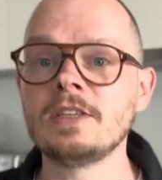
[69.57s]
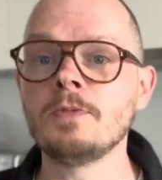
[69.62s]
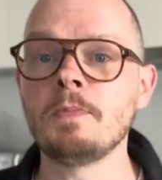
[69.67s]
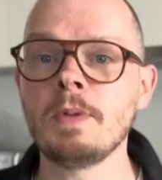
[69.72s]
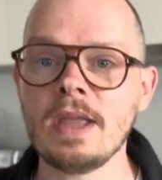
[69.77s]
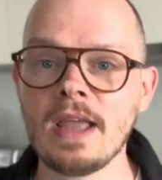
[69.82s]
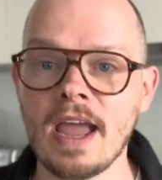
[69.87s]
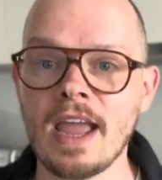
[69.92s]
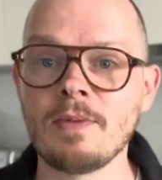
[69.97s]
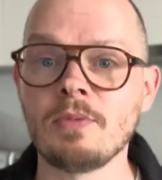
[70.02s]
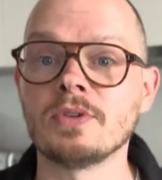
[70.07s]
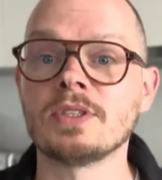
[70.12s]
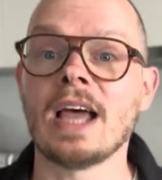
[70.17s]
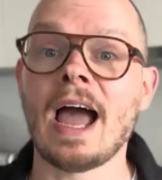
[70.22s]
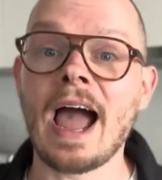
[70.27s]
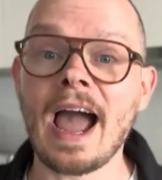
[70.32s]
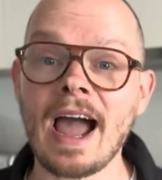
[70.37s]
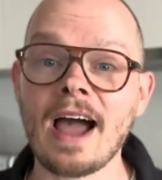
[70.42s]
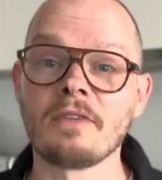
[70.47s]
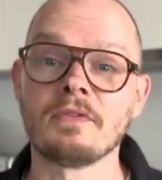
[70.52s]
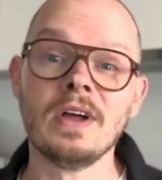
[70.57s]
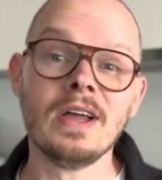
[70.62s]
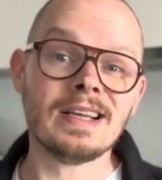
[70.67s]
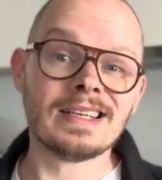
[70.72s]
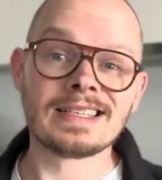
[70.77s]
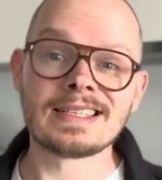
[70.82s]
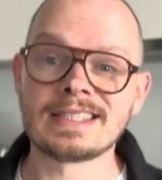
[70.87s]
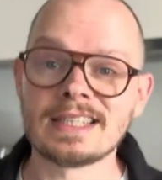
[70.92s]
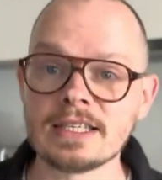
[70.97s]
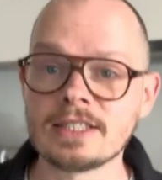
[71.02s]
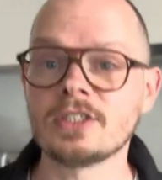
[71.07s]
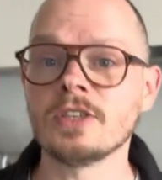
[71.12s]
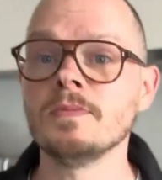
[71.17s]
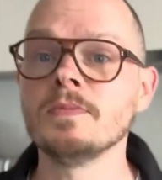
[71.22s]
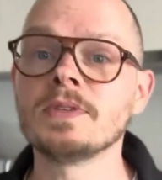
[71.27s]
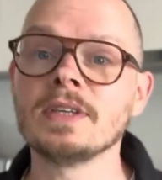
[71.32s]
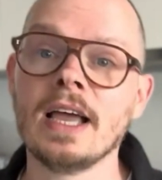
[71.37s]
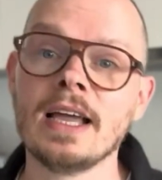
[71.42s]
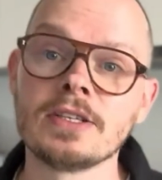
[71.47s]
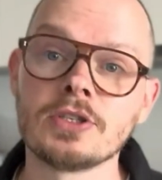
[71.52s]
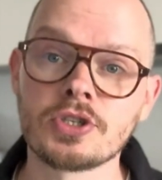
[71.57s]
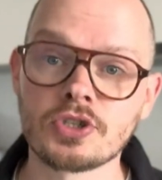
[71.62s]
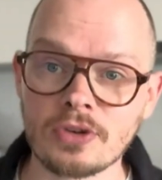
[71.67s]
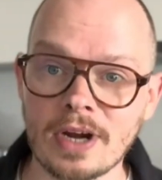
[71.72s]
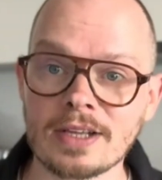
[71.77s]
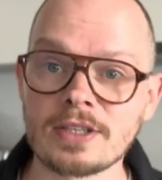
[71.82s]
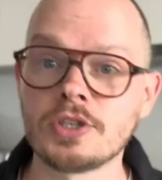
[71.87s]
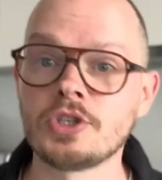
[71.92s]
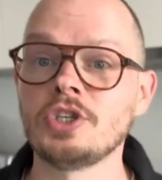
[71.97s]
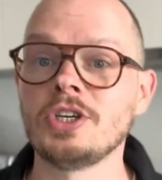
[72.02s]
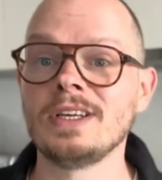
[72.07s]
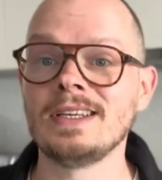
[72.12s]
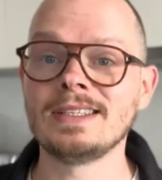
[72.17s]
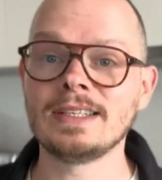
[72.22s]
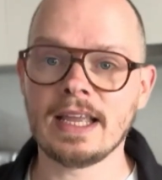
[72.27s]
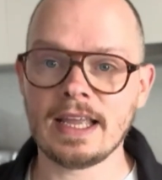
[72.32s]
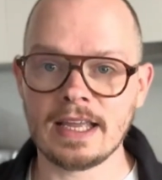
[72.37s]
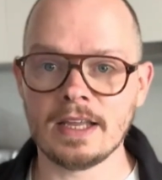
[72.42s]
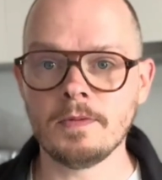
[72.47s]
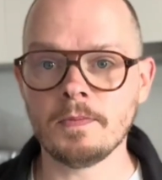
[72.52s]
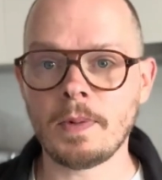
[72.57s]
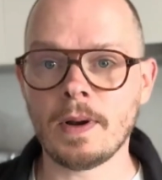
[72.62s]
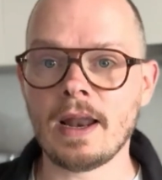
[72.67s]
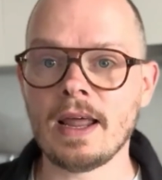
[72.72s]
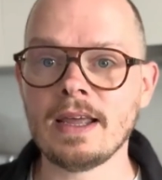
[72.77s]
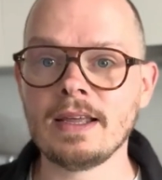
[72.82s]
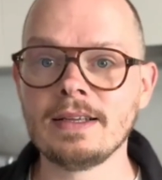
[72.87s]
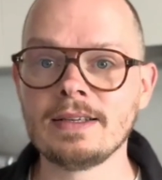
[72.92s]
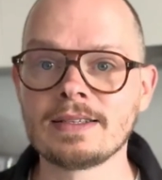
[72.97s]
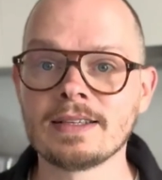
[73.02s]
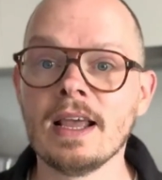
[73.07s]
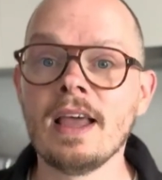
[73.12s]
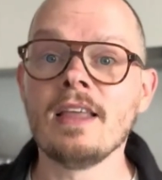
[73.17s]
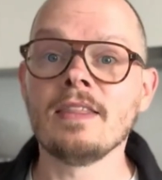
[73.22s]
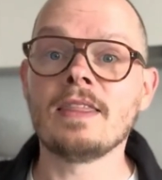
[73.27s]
to be able to have systems and strategies in place